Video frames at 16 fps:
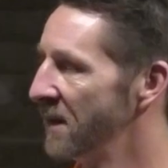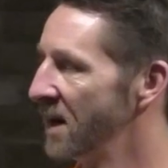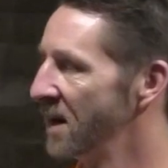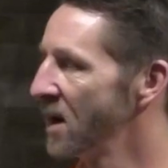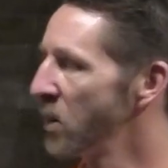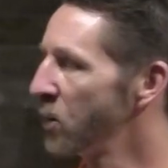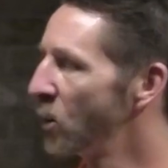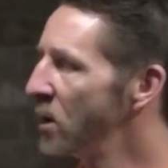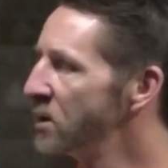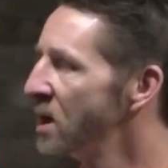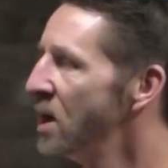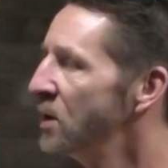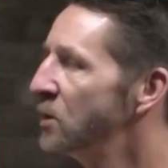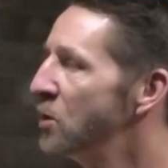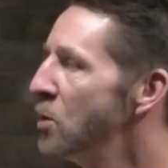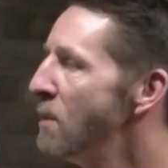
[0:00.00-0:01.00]
In other words,
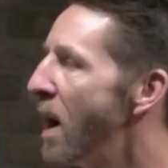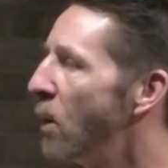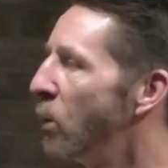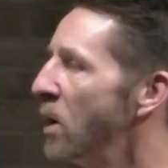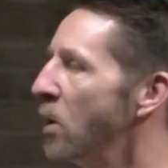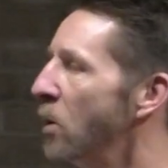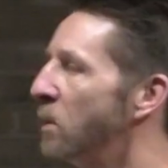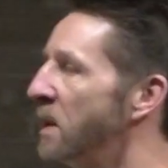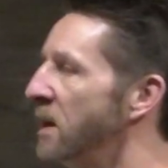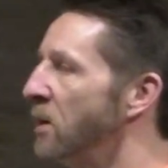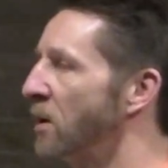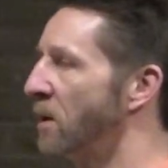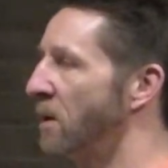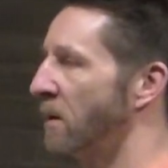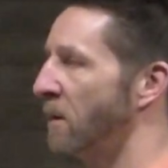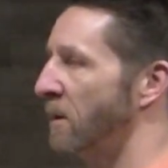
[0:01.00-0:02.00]
do my will,
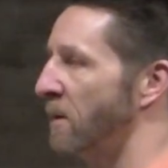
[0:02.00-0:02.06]
Peter.